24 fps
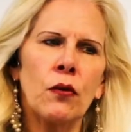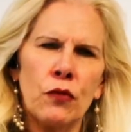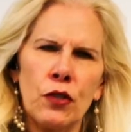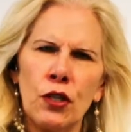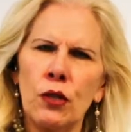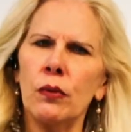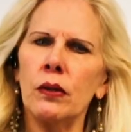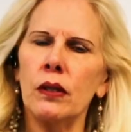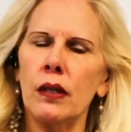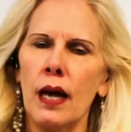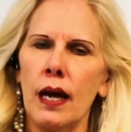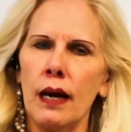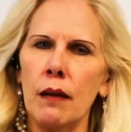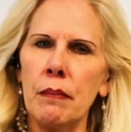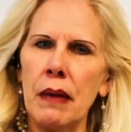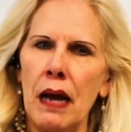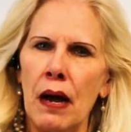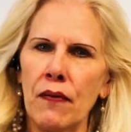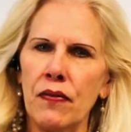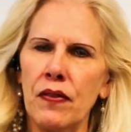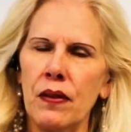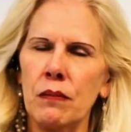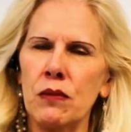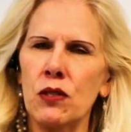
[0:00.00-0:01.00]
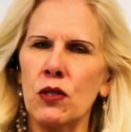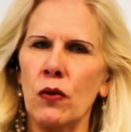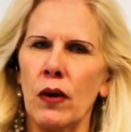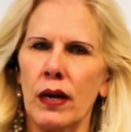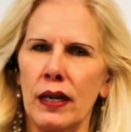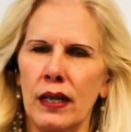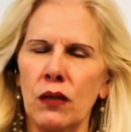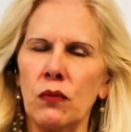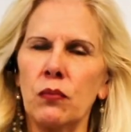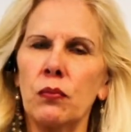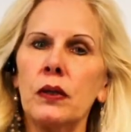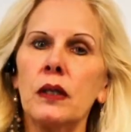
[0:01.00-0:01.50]
knew a lot about them so I
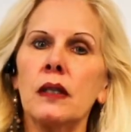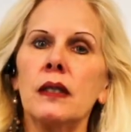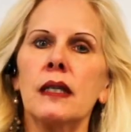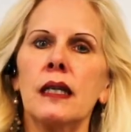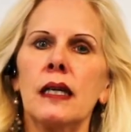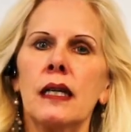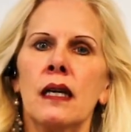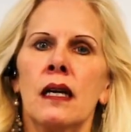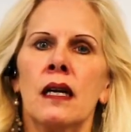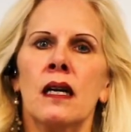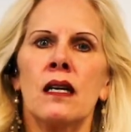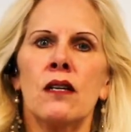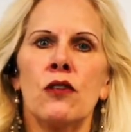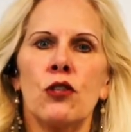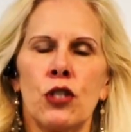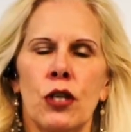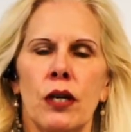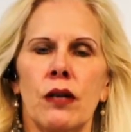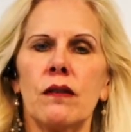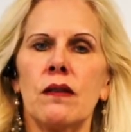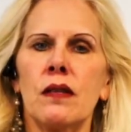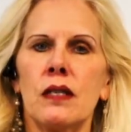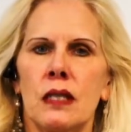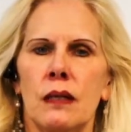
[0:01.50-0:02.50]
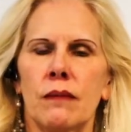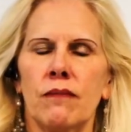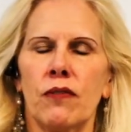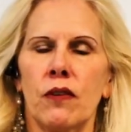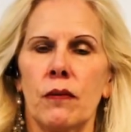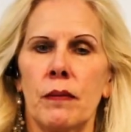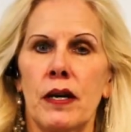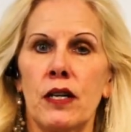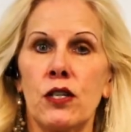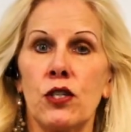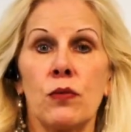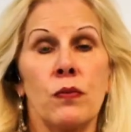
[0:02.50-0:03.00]
could really share this
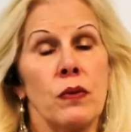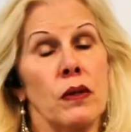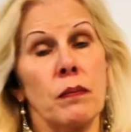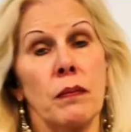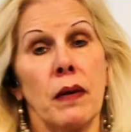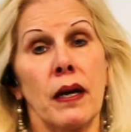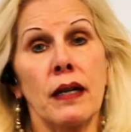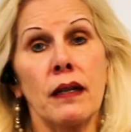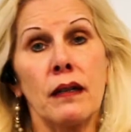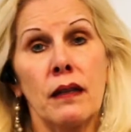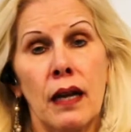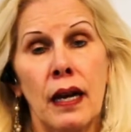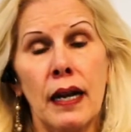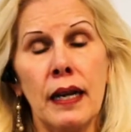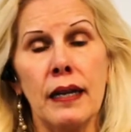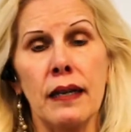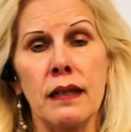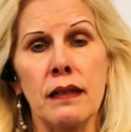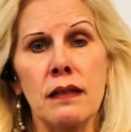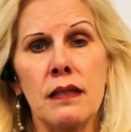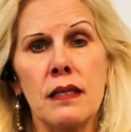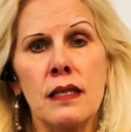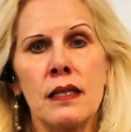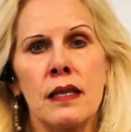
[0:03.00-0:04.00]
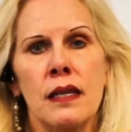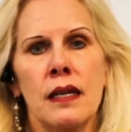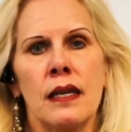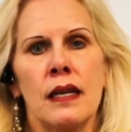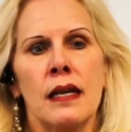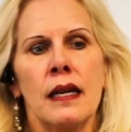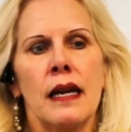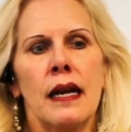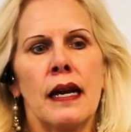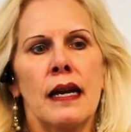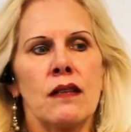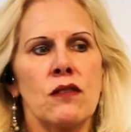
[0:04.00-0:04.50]
information with my clients.
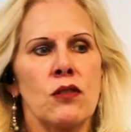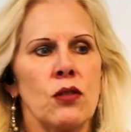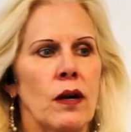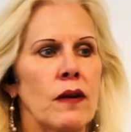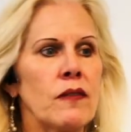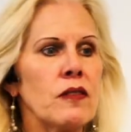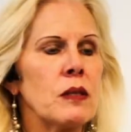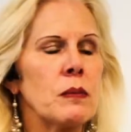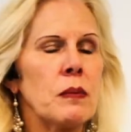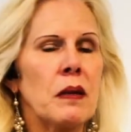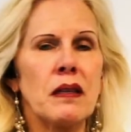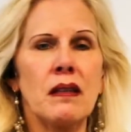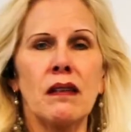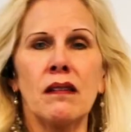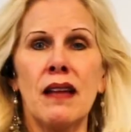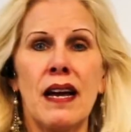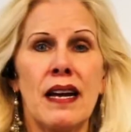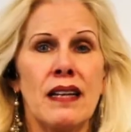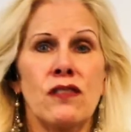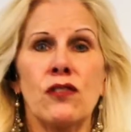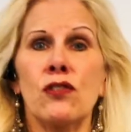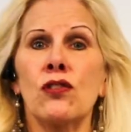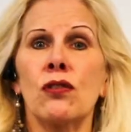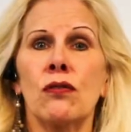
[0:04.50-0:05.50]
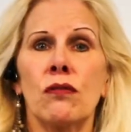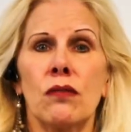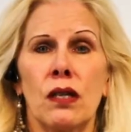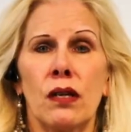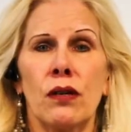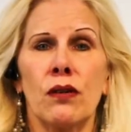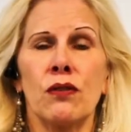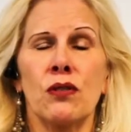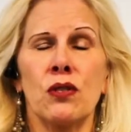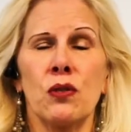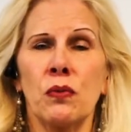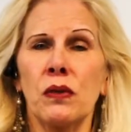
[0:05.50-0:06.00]
And so I've spent the last 2
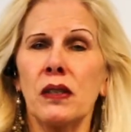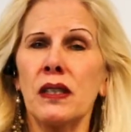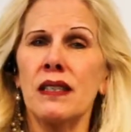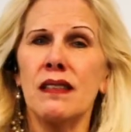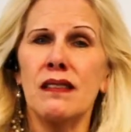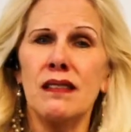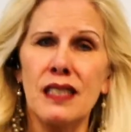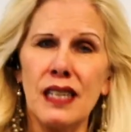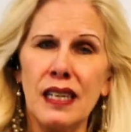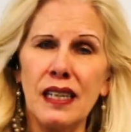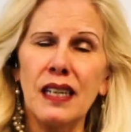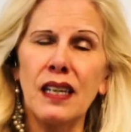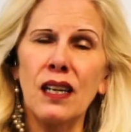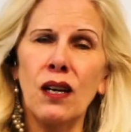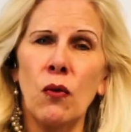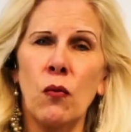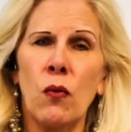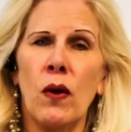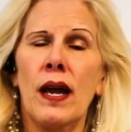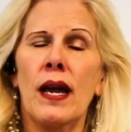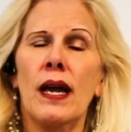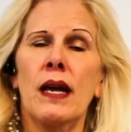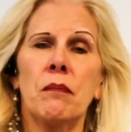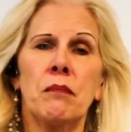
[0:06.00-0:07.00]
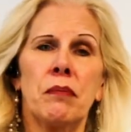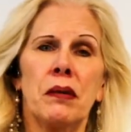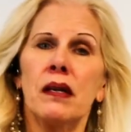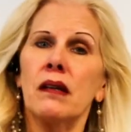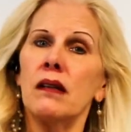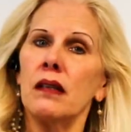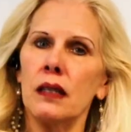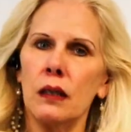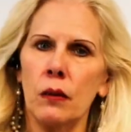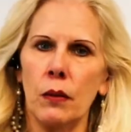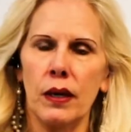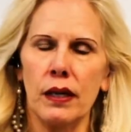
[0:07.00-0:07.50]
years really digging away,
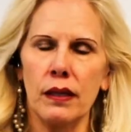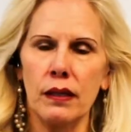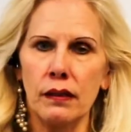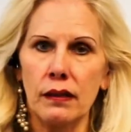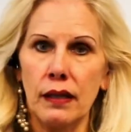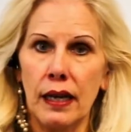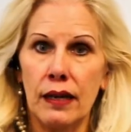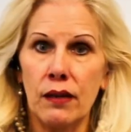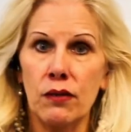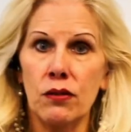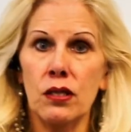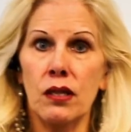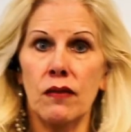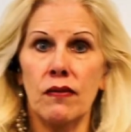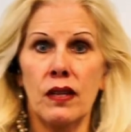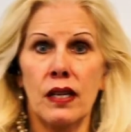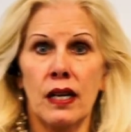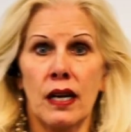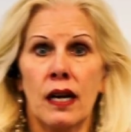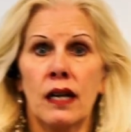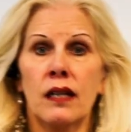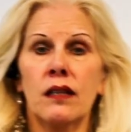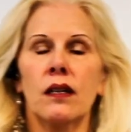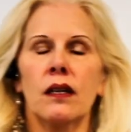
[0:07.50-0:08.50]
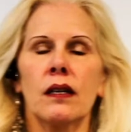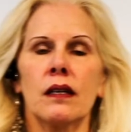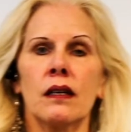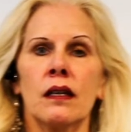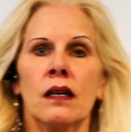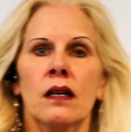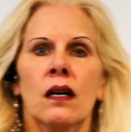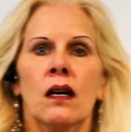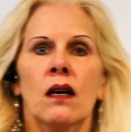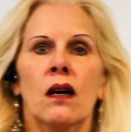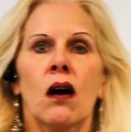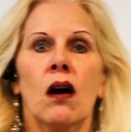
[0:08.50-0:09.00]
peeling away the layers of the onion
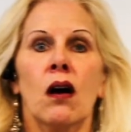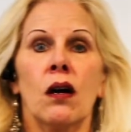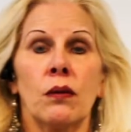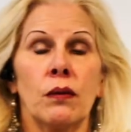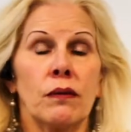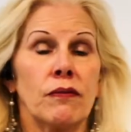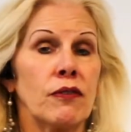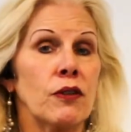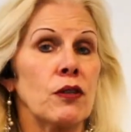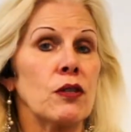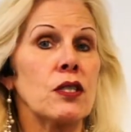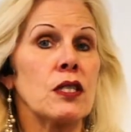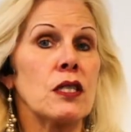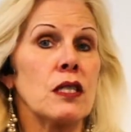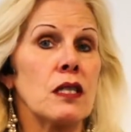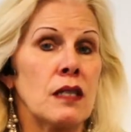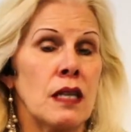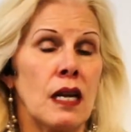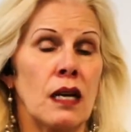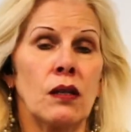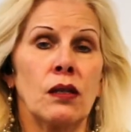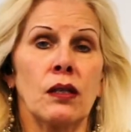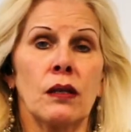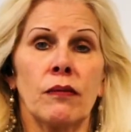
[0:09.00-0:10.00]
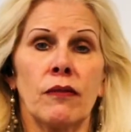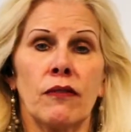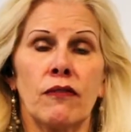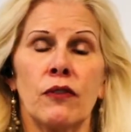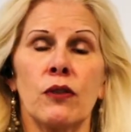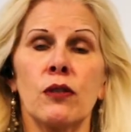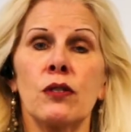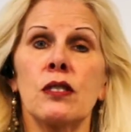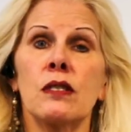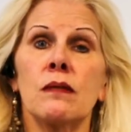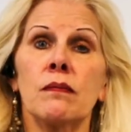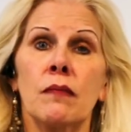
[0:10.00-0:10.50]
on reverse, not only
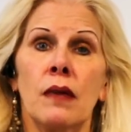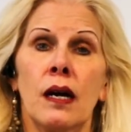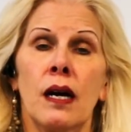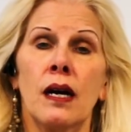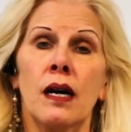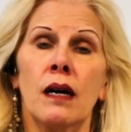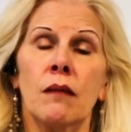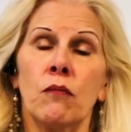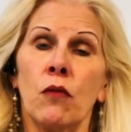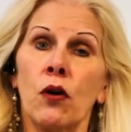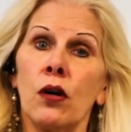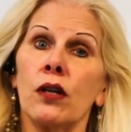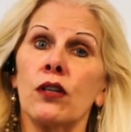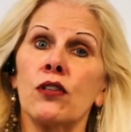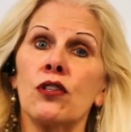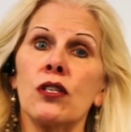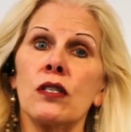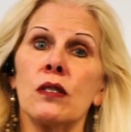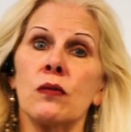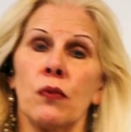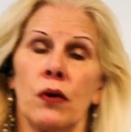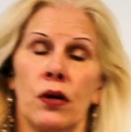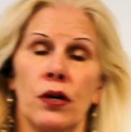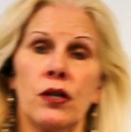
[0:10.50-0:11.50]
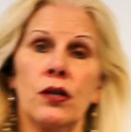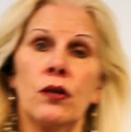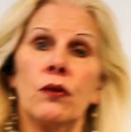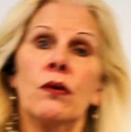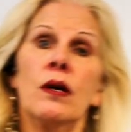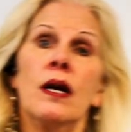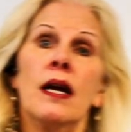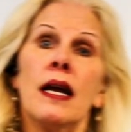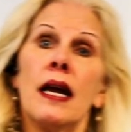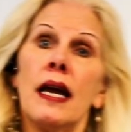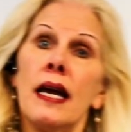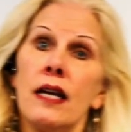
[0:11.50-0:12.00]
reverse mortgages where
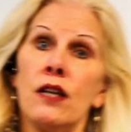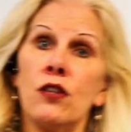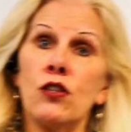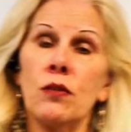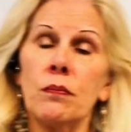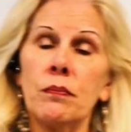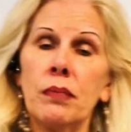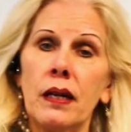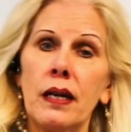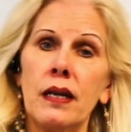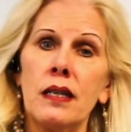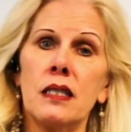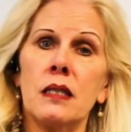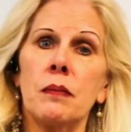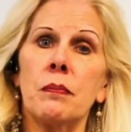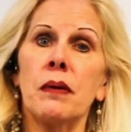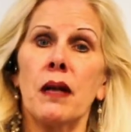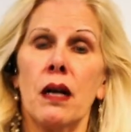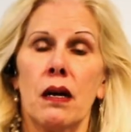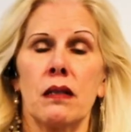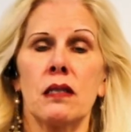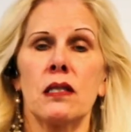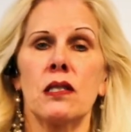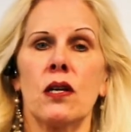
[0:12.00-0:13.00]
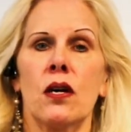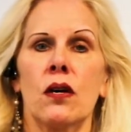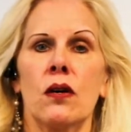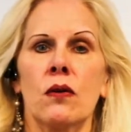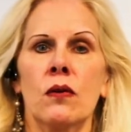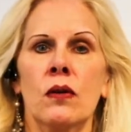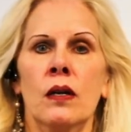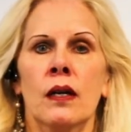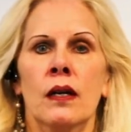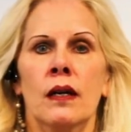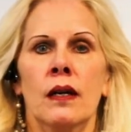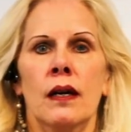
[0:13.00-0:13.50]
you age in place, but
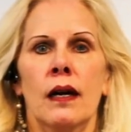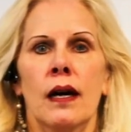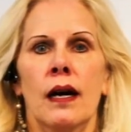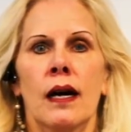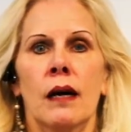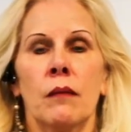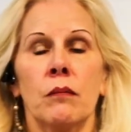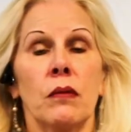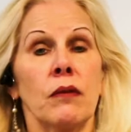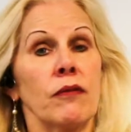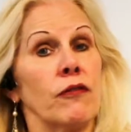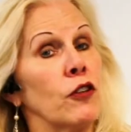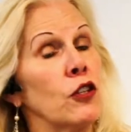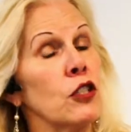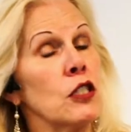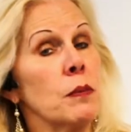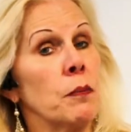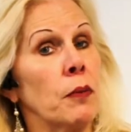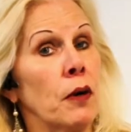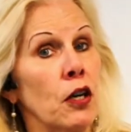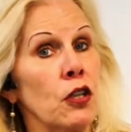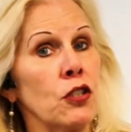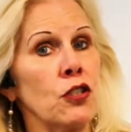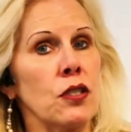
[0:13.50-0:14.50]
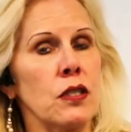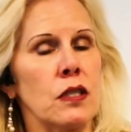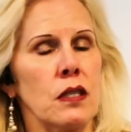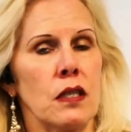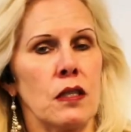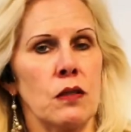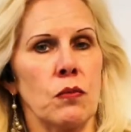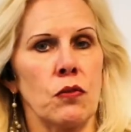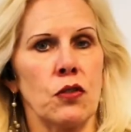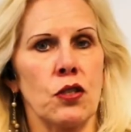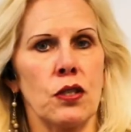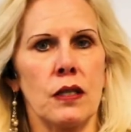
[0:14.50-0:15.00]
also reverse
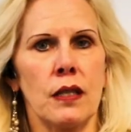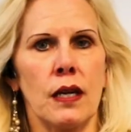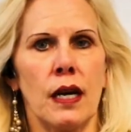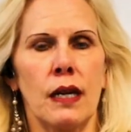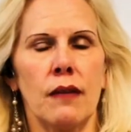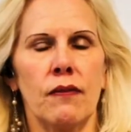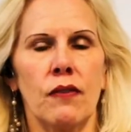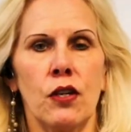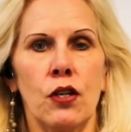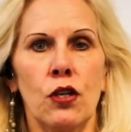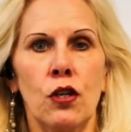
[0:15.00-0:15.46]
purchases, which is kind of a